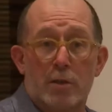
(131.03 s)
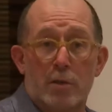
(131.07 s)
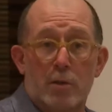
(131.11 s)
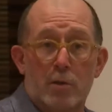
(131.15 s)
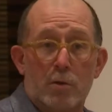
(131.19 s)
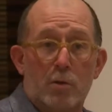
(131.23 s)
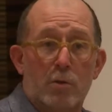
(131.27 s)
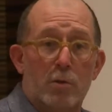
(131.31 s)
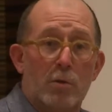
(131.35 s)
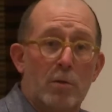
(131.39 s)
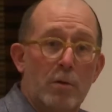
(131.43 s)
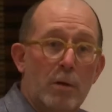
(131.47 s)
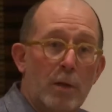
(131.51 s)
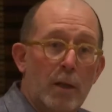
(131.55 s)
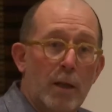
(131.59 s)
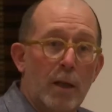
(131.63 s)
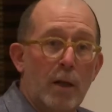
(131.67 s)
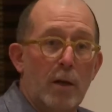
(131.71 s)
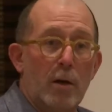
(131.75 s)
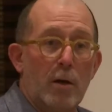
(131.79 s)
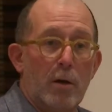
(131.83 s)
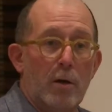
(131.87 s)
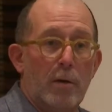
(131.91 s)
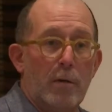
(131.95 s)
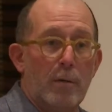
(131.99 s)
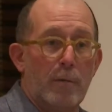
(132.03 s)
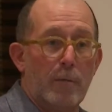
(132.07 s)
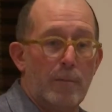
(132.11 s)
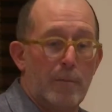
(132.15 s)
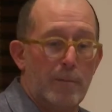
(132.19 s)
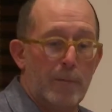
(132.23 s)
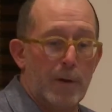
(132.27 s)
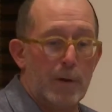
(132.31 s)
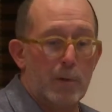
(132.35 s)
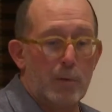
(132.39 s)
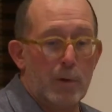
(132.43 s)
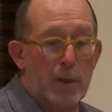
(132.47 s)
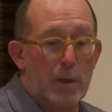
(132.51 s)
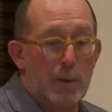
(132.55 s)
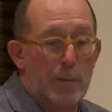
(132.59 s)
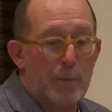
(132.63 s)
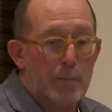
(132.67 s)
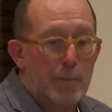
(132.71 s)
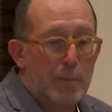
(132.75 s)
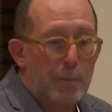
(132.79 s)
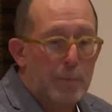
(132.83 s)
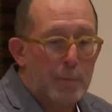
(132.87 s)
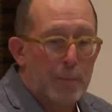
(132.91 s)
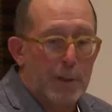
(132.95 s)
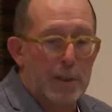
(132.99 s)
so very
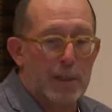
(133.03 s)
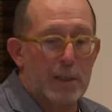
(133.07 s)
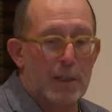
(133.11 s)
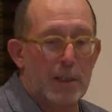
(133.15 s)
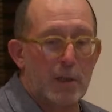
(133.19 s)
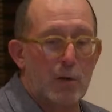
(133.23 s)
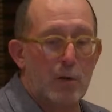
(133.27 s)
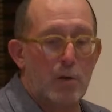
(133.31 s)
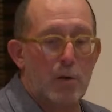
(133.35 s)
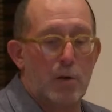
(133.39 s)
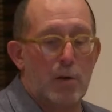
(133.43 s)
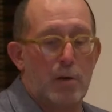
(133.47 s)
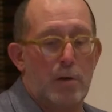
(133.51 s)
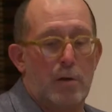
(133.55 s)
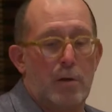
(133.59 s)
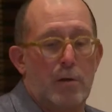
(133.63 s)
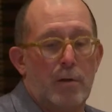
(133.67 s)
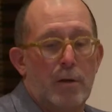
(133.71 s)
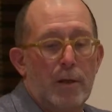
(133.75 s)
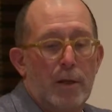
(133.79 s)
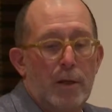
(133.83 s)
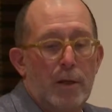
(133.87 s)
particular